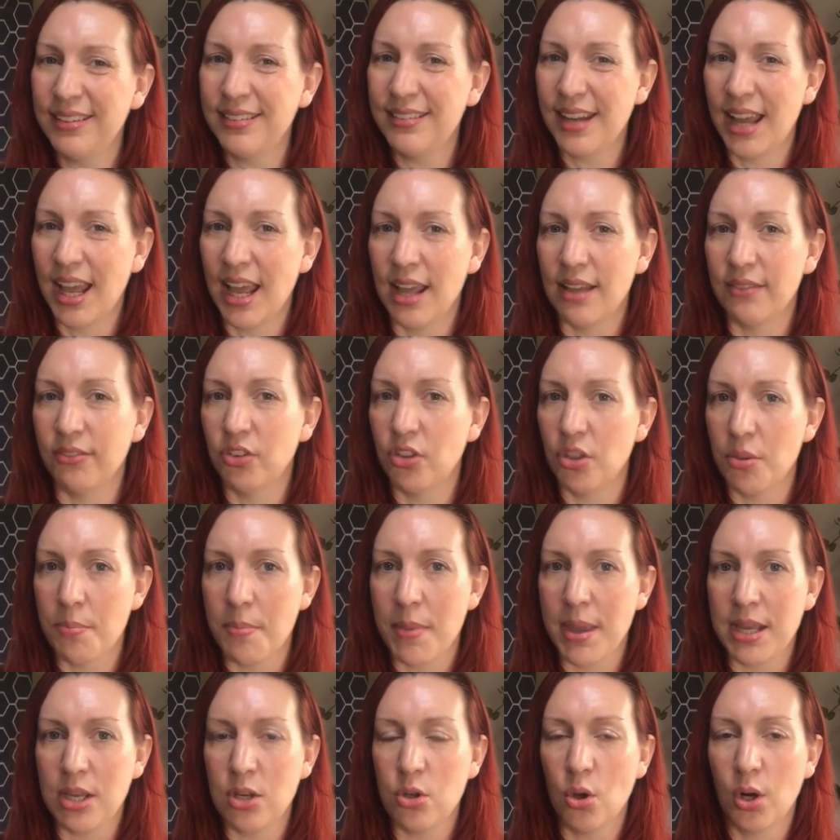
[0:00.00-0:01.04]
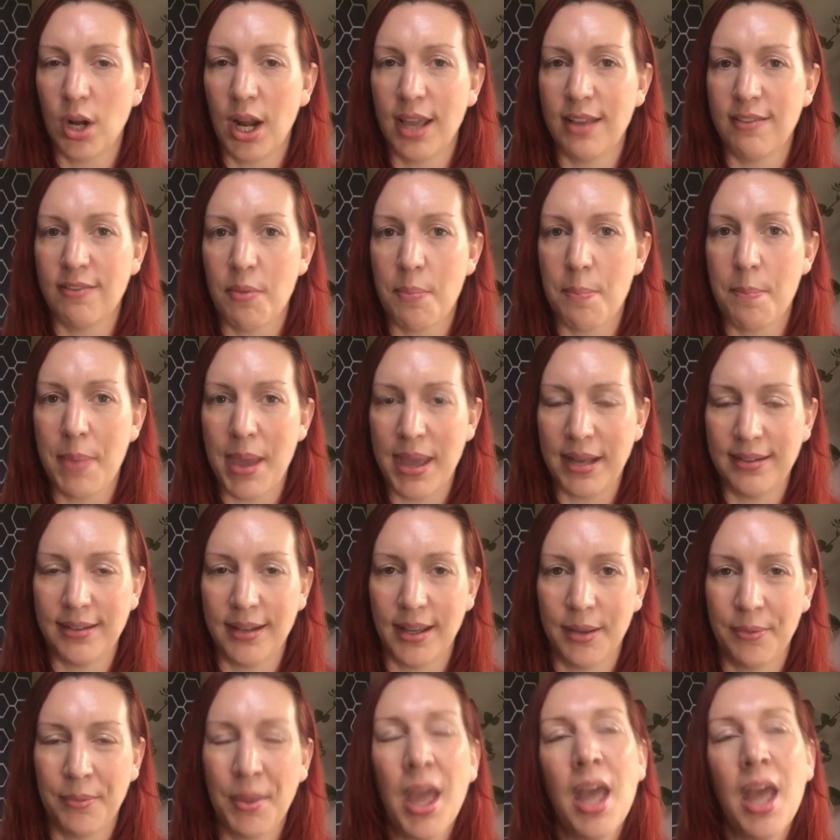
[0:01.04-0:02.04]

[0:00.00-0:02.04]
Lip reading: to haves that make your life better.